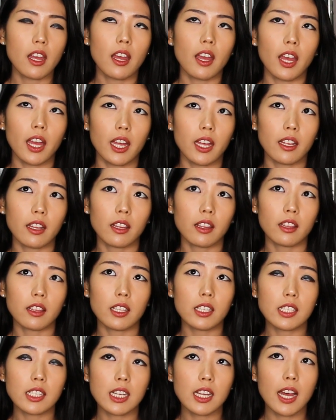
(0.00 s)
And
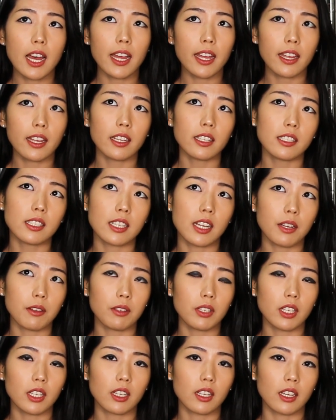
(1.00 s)
this high-end
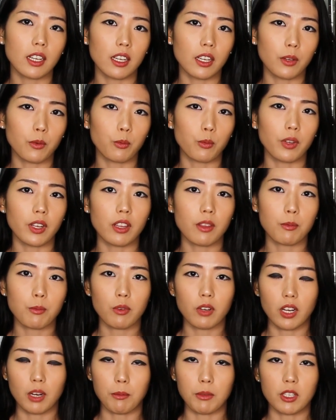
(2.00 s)
sounded good with
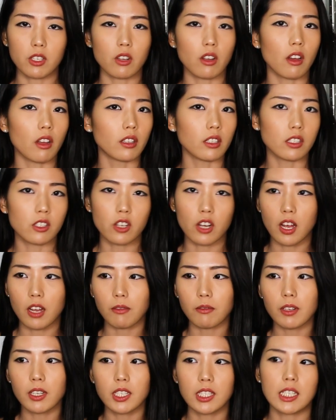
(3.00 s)
pretty much all the
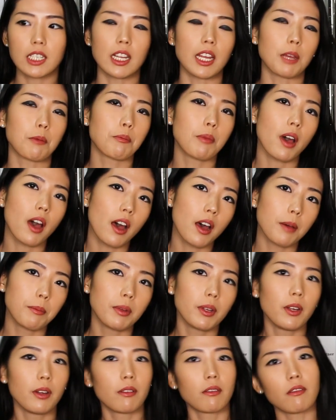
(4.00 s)
genres like pop,
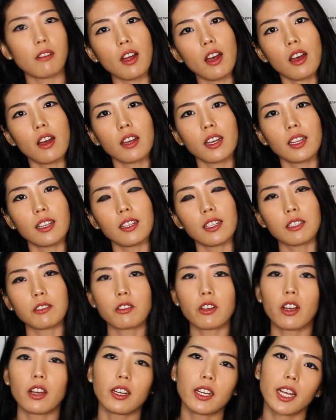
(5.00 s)
rock,
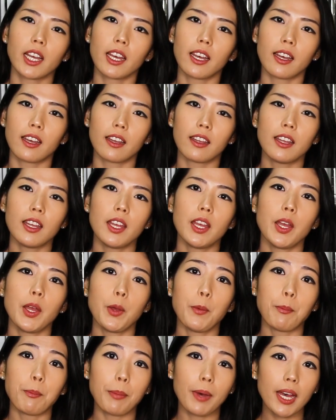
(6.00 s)
electronica,
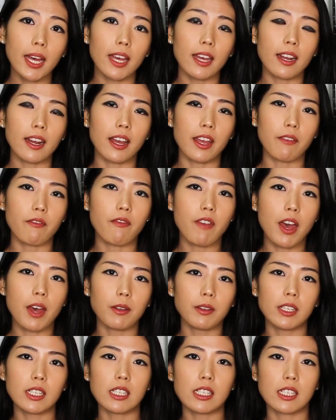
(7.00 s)
but I
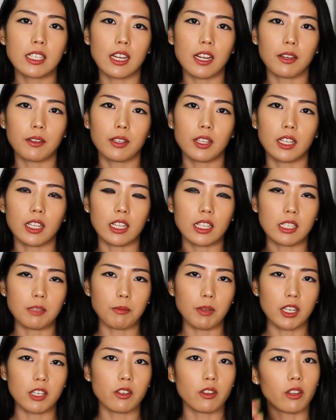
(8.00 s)
found it sounding
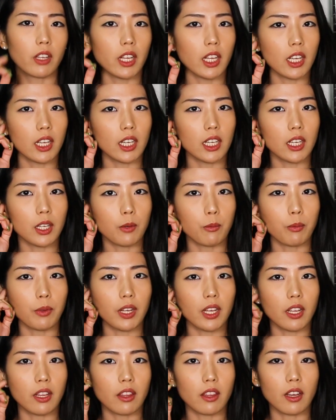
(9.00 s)
especially good
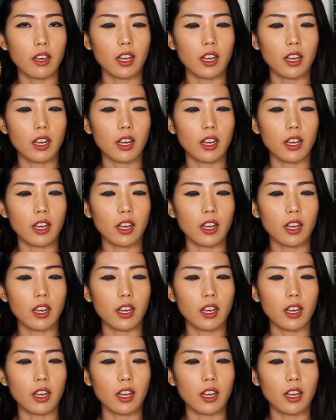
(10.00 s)
with